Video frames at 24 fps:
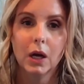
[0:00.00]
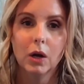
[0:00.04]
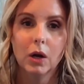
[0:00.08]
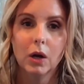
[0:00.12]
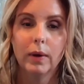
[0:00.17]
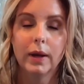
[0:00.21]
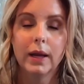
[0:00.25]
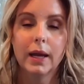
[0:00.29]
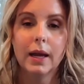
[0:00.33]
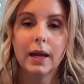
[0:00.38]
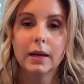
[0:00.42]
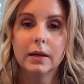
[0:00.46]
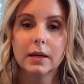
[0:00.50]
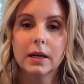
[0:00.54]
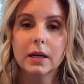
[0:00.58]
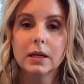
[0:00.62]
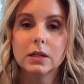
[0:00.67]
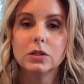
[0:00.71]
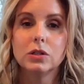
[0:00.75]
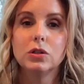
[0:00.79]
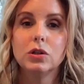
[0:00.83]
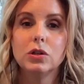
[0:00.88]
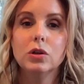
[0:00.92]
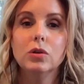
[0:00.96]
We
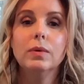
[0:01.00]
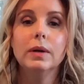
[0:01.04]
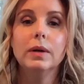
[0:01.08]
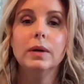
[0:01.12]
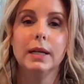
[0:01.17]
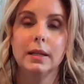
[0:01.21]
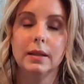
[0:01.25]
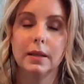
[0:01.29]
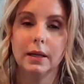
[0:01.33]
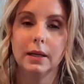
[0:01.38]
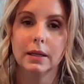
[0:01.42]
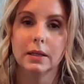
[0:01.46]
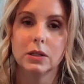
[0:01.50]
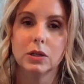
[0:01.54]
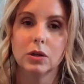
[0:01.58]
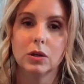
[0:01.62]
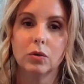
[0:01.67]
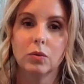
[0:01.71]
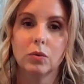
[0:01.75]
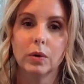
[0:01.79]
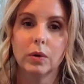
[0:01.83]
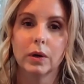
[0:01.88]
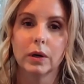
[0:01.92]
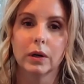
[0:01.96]
cannot do anything
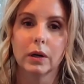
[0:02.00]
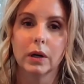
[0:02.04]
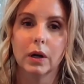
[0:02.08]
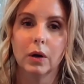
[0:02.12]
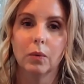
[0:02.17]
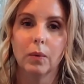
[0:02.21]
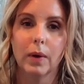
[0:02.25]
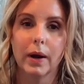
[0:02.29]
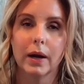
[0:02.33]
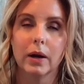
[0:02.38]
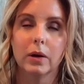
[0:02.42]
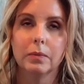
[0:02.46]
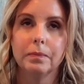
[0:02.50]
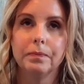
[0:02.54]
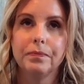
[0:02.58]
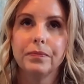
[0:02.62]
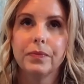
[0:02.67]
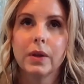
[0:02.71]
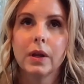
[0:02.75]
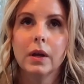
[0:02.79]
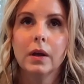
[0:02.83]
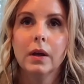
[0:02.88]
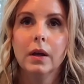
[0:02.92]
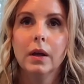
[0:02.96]
until we're aware.
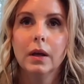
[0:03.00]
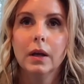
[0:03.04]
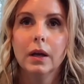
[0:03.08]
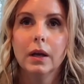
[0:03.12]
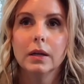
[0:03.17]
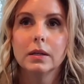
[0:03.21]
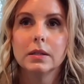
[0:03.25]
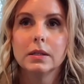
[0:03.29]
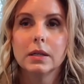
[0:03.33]
And